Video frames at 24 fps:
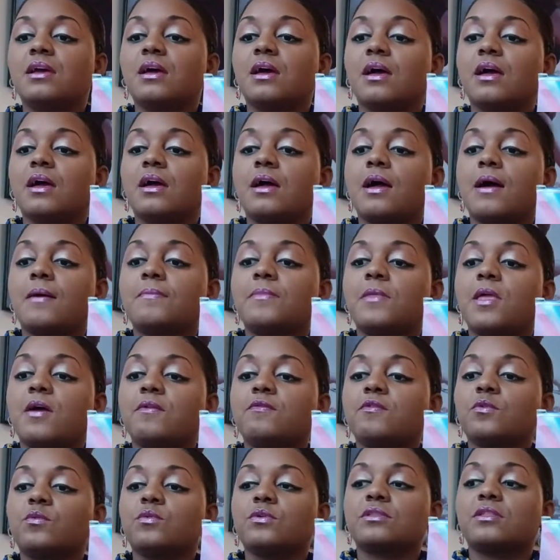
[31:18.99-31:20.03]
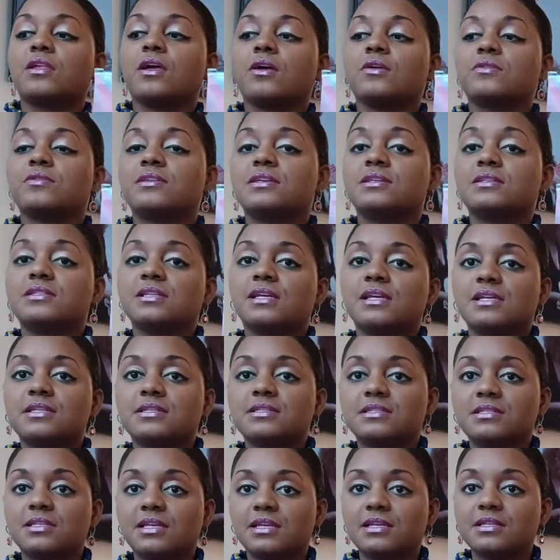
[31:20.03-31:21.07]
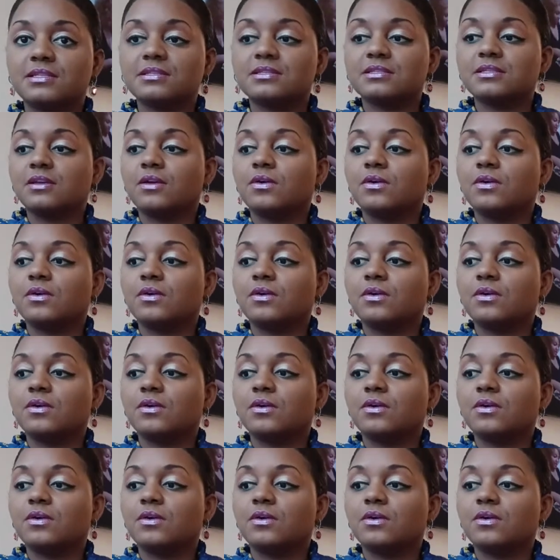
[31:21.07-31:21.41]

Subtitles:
I'm never without these incense.